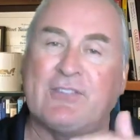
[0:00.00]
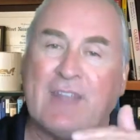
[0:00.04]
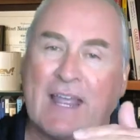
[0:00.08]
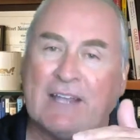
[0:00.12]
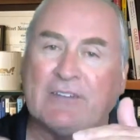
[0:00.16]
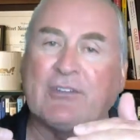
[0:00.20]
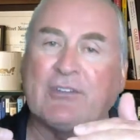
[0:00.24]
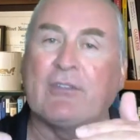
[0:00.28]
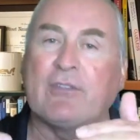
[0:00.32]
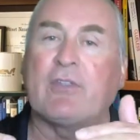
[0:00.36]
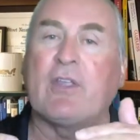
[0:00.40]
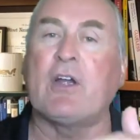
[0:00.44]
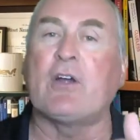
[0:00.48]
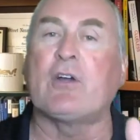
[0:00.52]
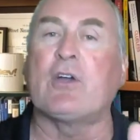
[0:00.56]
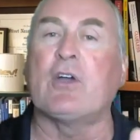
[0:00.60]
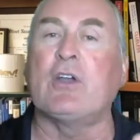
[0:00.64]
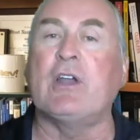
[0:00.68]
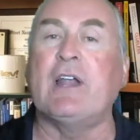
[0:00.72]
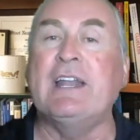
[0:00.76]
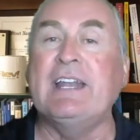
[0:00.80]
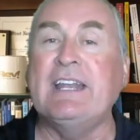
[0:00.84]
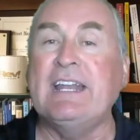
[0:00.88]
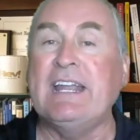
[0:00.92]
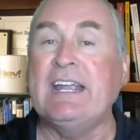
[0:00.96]
things that they're
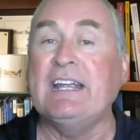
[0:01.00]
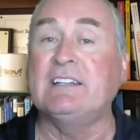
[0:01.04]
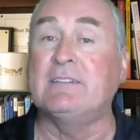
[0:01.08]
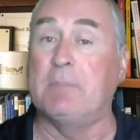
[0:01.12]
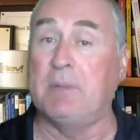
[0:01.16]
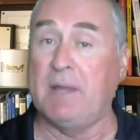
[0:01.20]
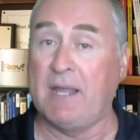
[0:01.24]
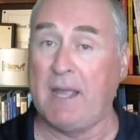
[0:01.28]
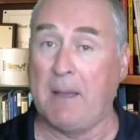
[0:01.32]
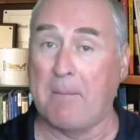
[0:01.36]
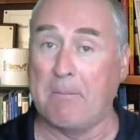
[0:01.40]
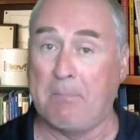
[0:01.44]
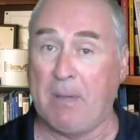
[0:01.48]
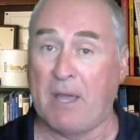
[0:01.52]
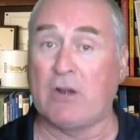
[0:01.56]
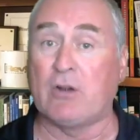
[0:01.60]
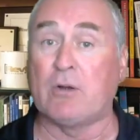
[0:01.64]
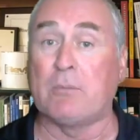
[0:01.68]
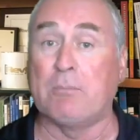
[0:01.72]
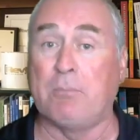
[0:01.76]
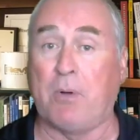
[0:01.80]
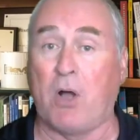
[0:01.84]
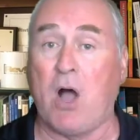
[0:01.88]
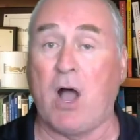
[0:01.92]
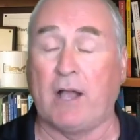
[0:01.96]
going to need to be a
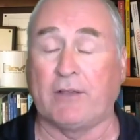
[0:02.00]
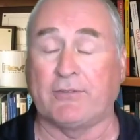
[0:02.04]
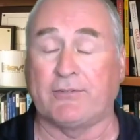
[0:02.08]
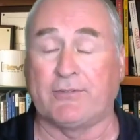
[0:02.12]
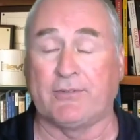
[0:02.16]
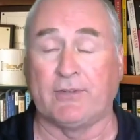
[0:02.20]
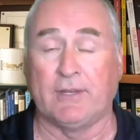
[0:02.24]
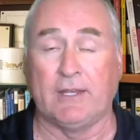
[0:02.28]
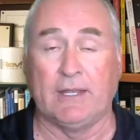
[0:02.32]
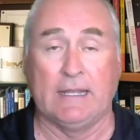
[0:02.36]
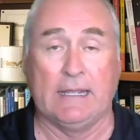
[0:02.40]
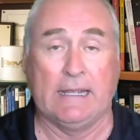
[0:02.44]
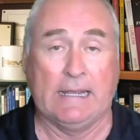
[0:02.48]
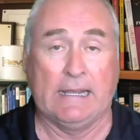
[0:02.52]
better boss.